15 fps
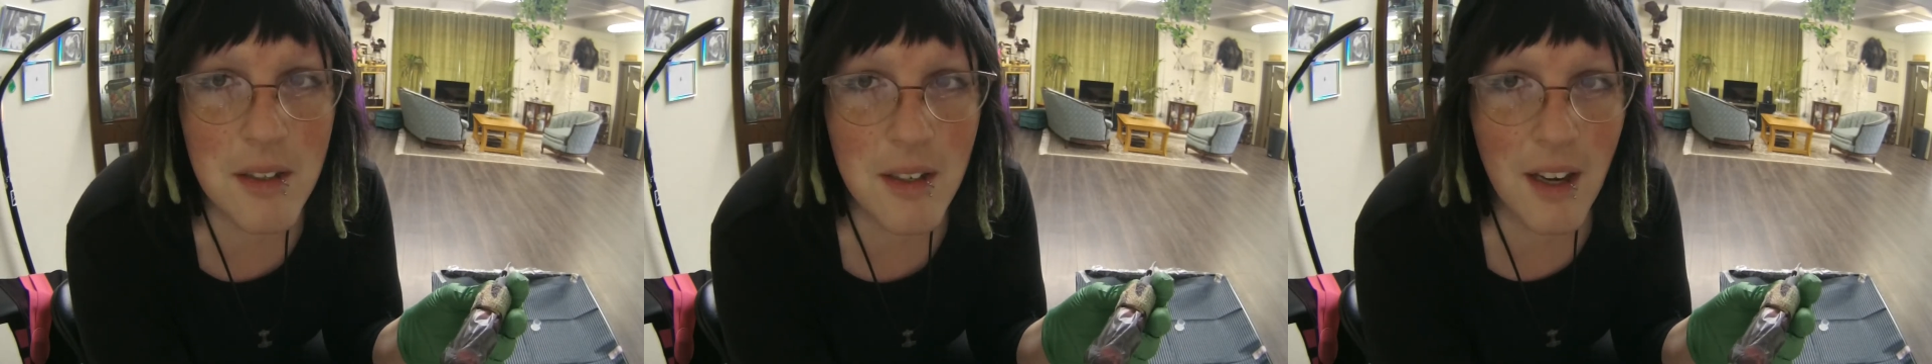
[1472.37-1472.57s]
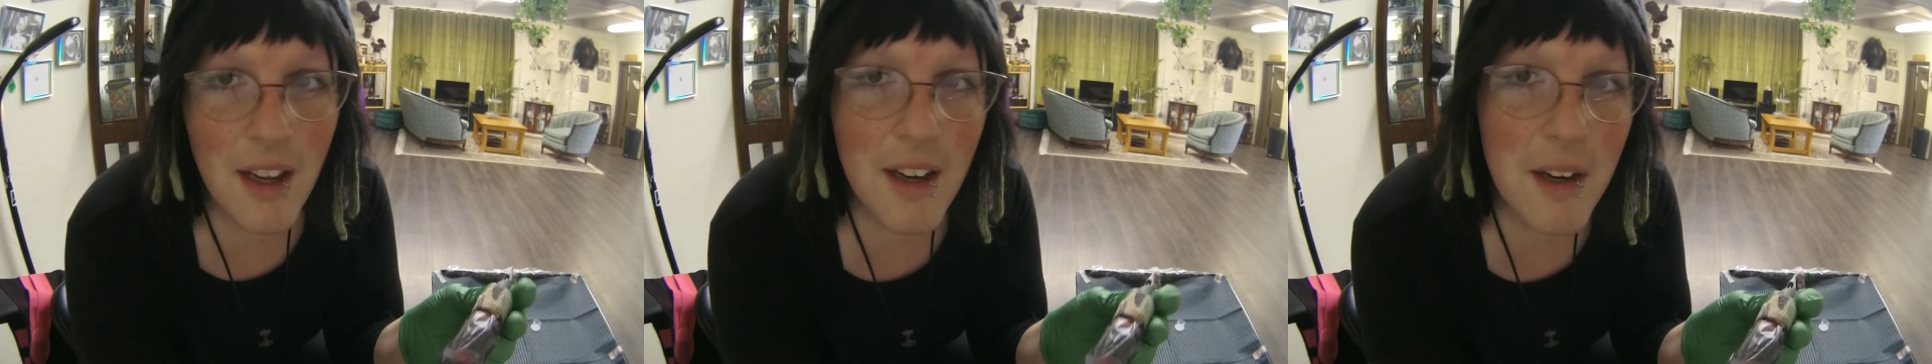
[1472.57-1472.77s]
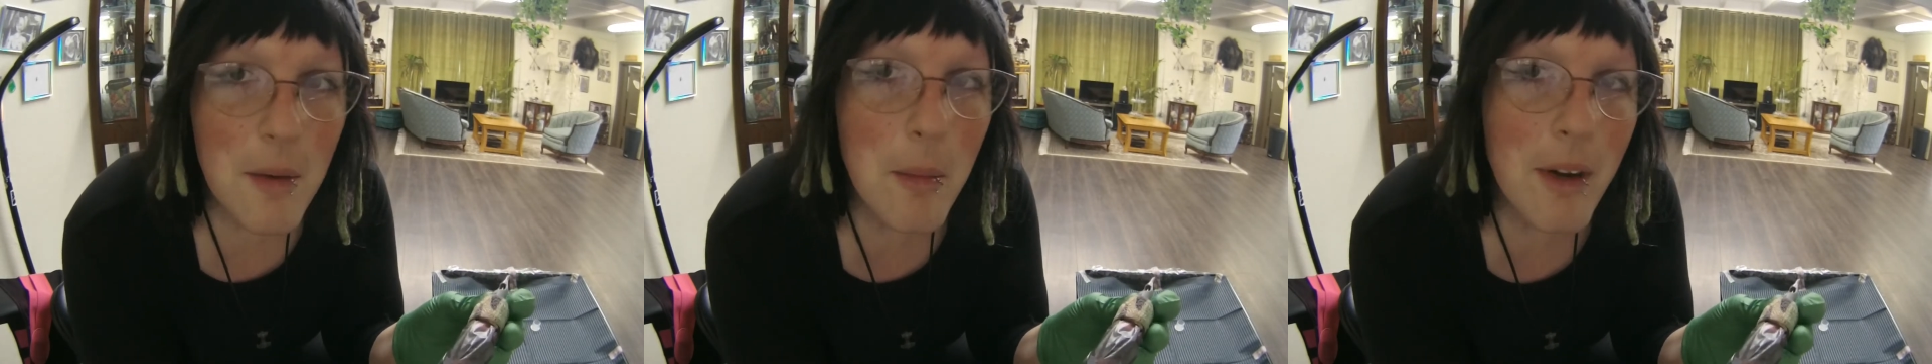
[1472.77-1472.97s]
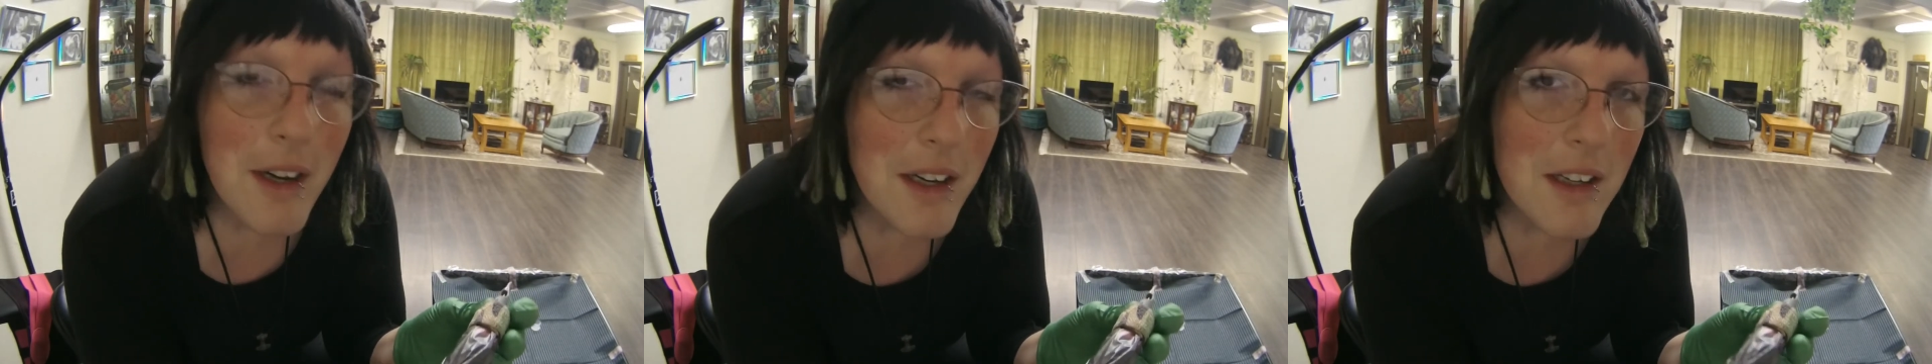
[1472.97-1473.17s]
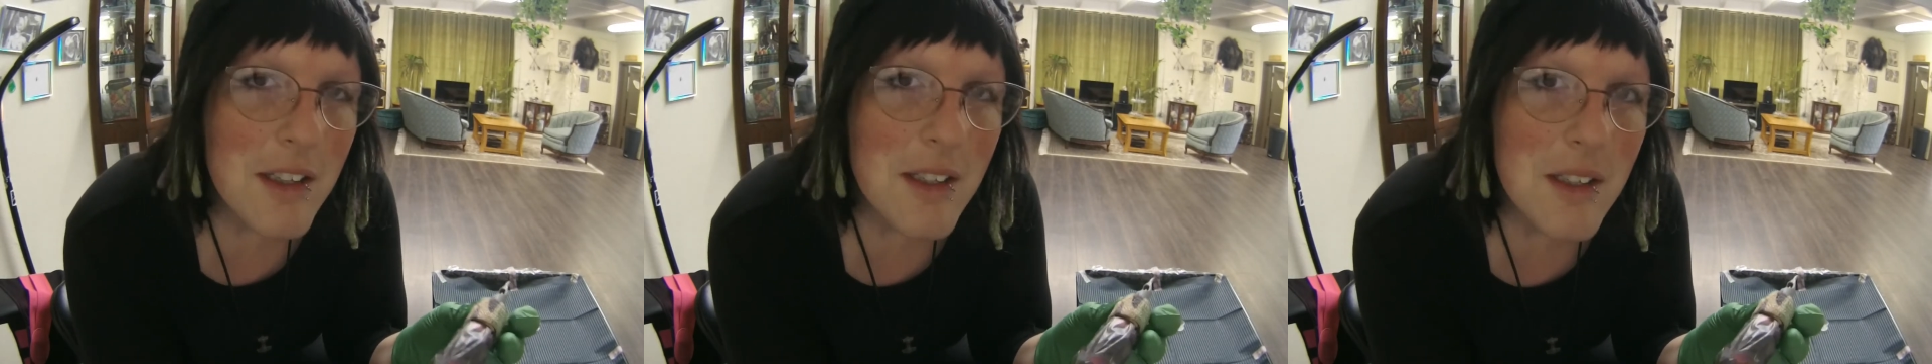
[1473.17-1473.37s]
in it, but I
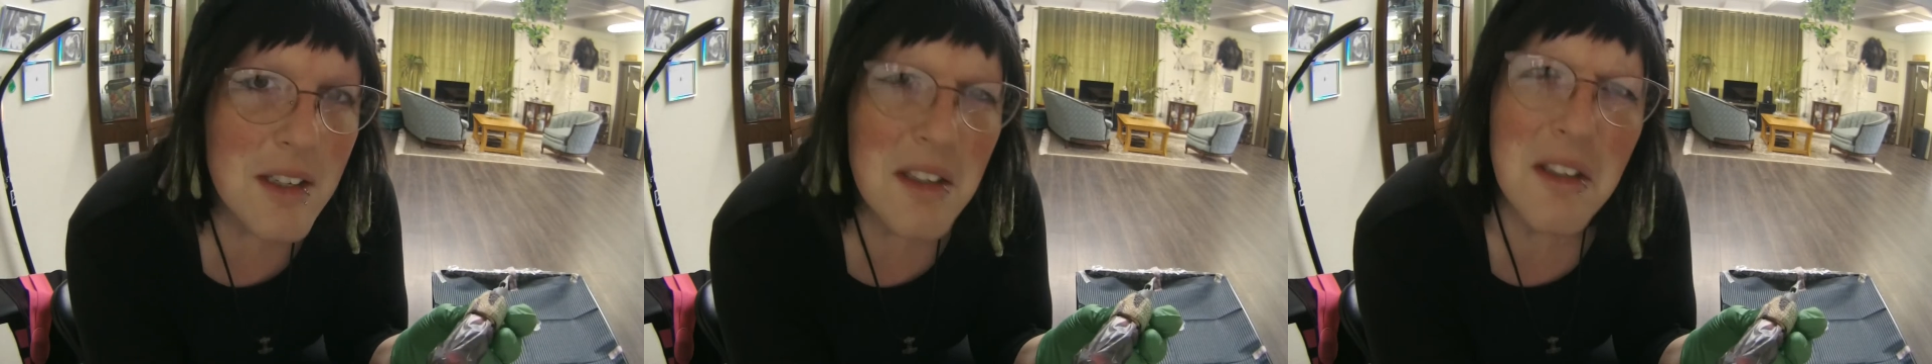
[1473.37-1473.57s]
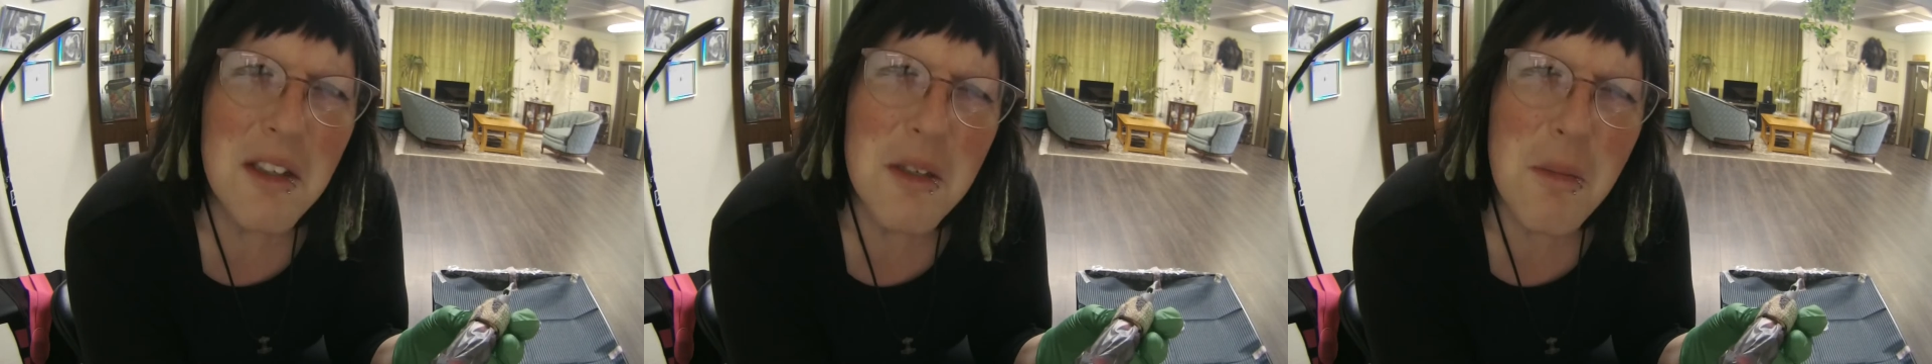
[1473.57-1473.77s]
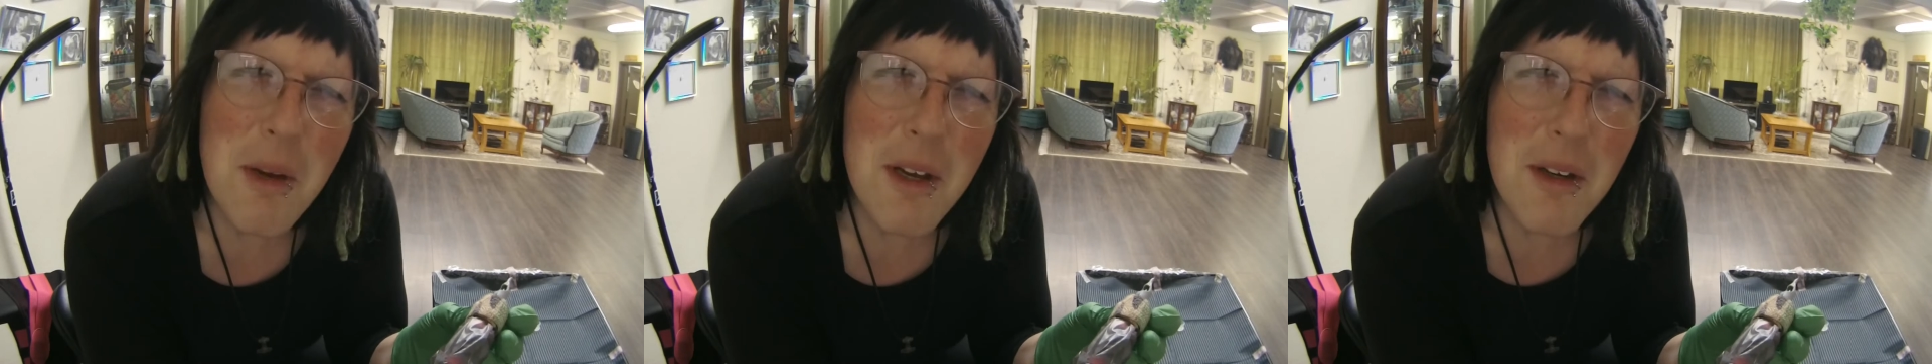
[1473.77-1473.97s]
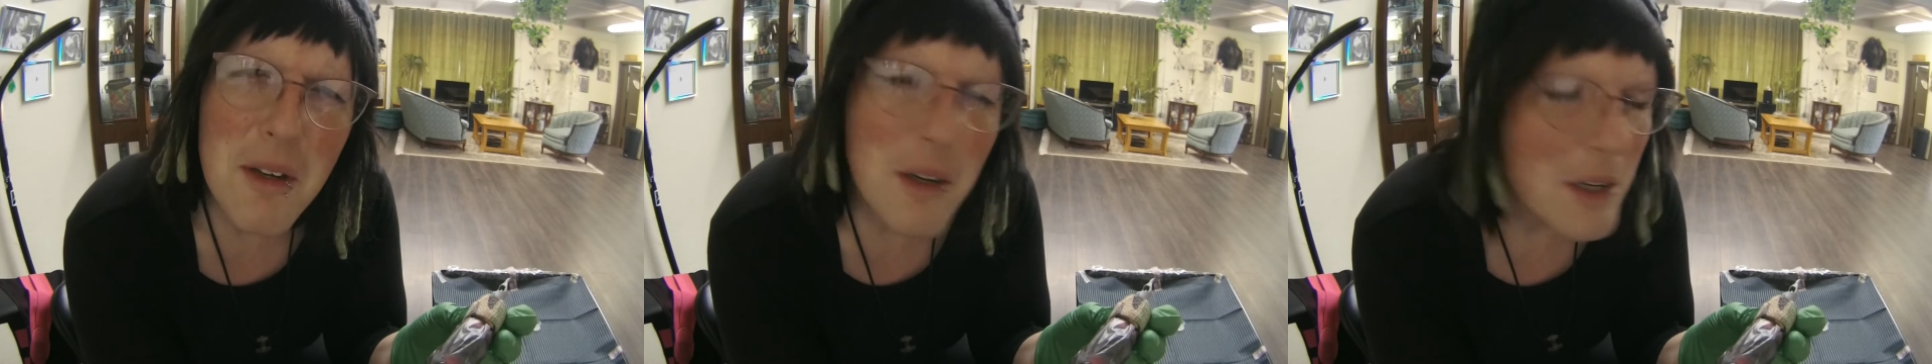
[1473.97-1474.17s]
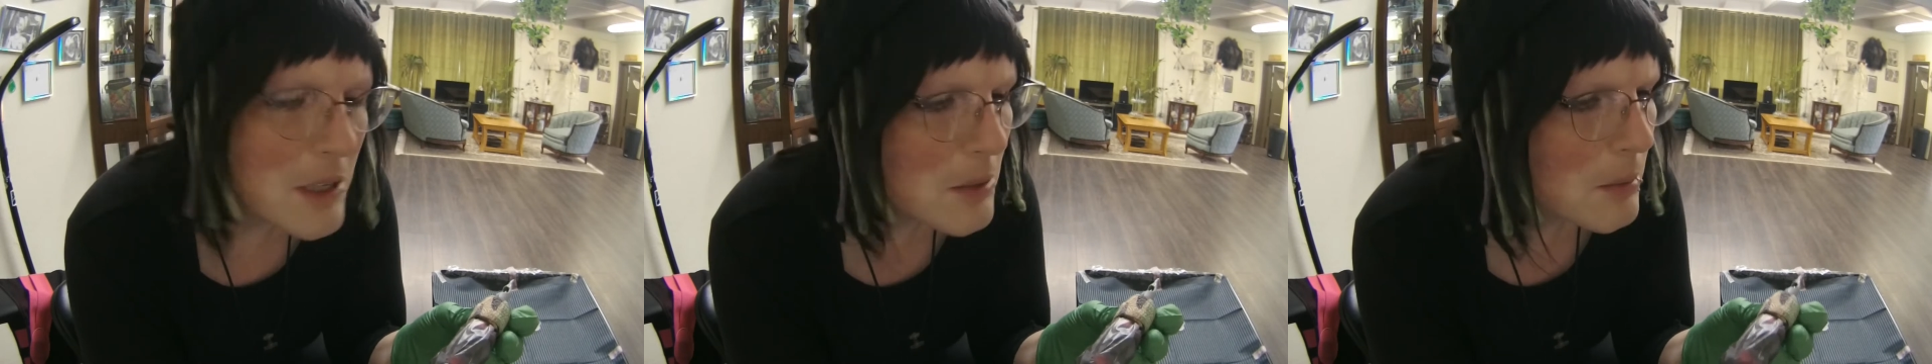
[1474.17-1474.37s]
guess steel is
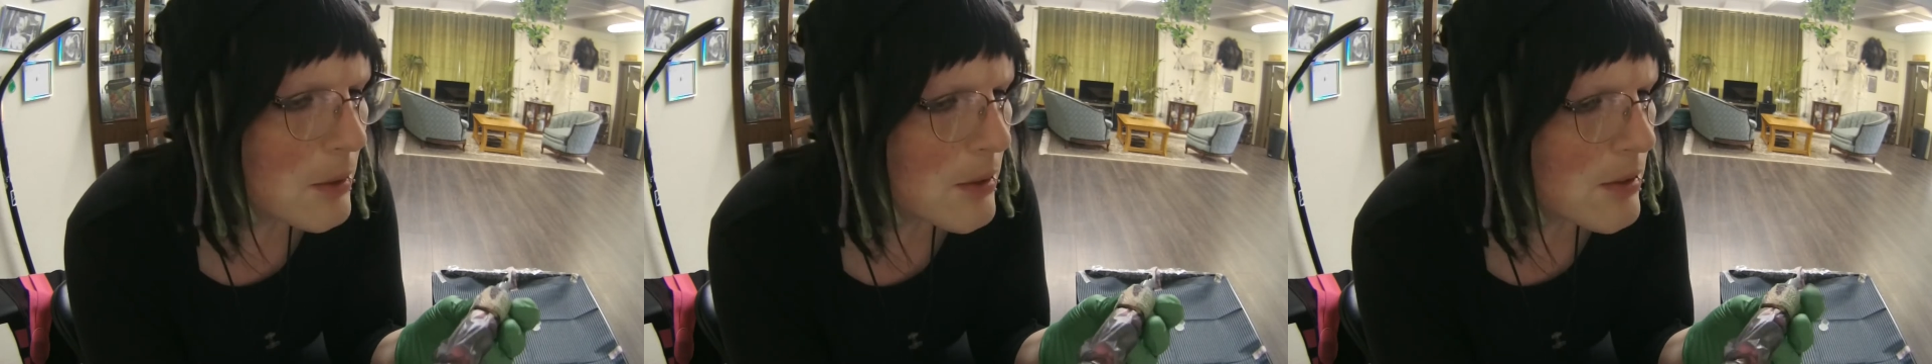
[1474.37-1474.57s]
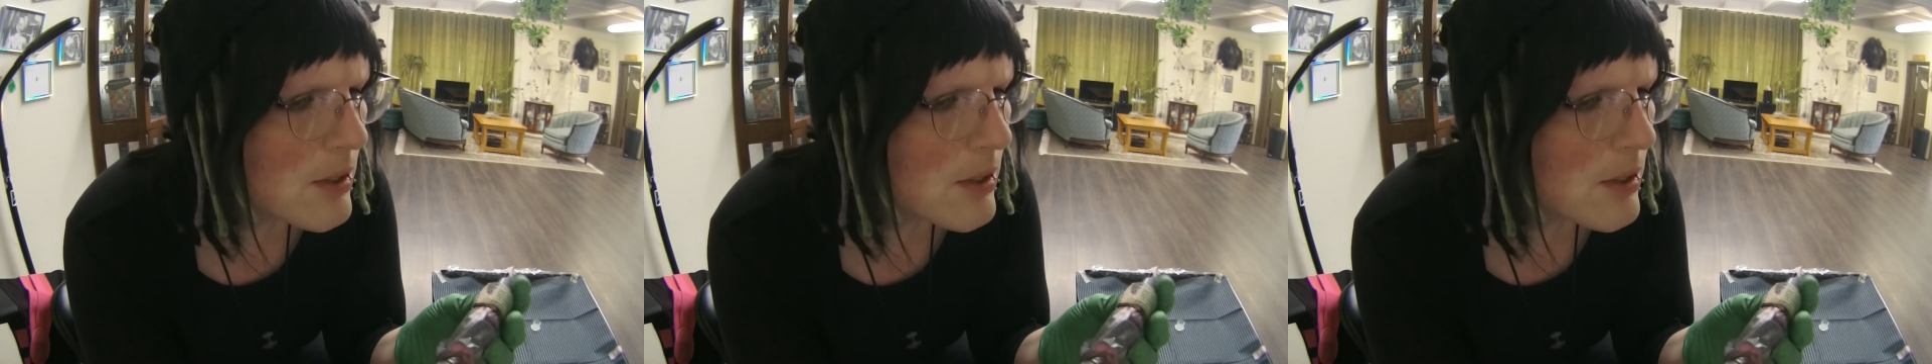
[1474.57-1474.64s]
biodegradable,